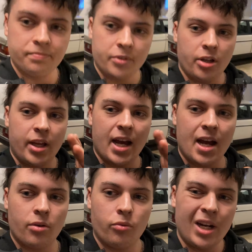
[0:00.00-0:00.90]
you
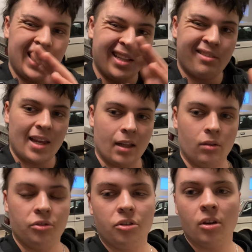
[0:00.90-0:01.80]
can't really
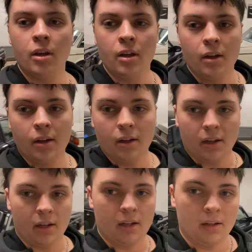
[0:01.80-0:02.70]
tilt
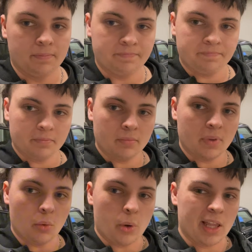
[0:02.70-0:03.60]
the
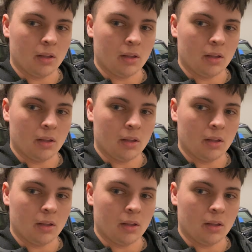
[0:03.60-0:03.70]
wheel